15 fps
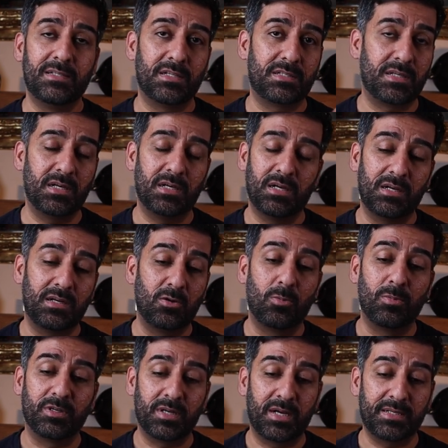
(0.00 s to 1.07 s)
just a, a
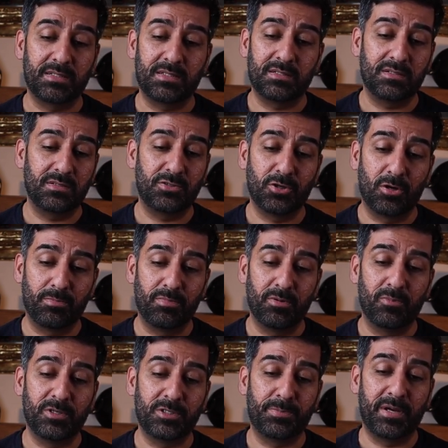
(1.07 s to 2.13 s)
normal nice job
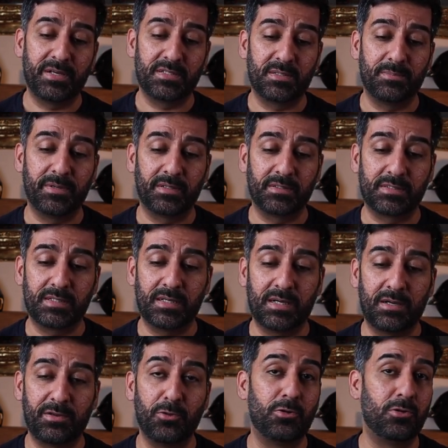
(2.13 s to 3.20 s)
which pays the bills.
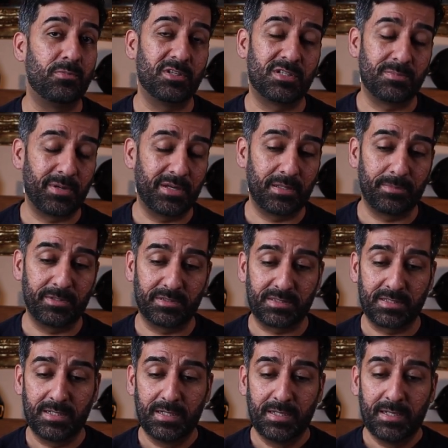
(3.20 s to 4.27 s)
Uh, YouTube doesn't pay the
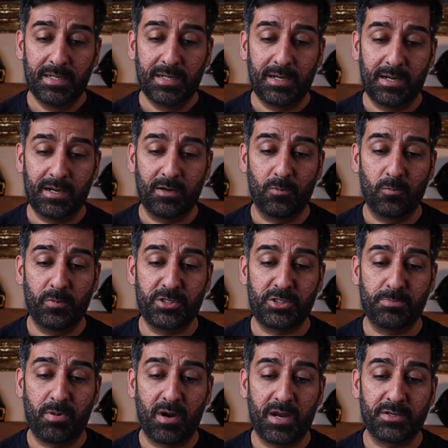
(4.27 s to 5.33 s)
bills. Uh,
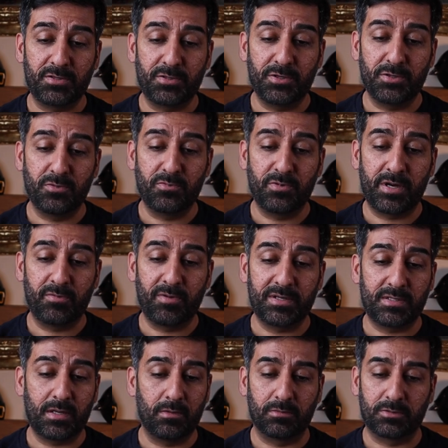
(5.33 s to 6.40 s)
which bike do you
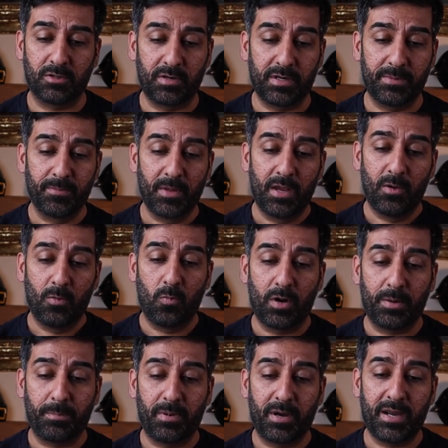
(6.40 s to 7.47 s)
regret? Oh, sorry.
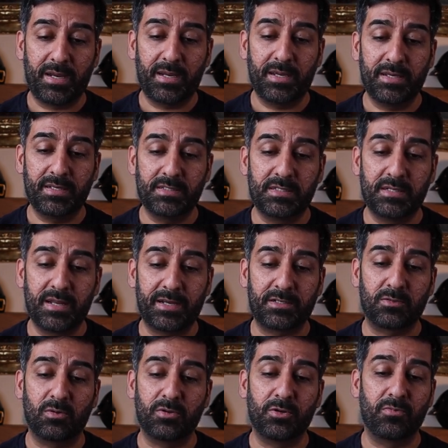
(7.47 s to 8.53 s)
What bike is
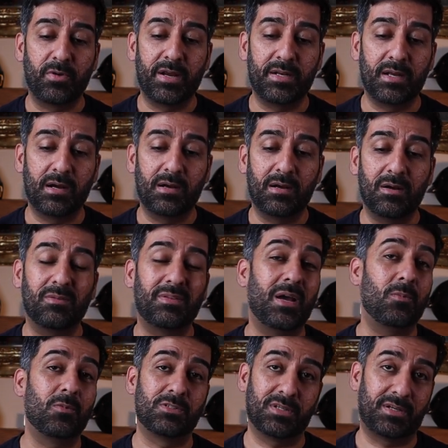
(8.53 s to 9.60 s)
next on your radar? Oh,
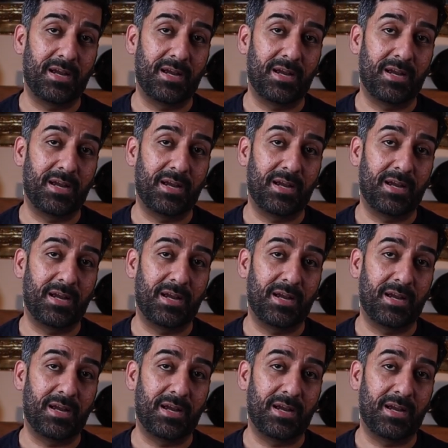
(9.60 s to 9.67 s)
that was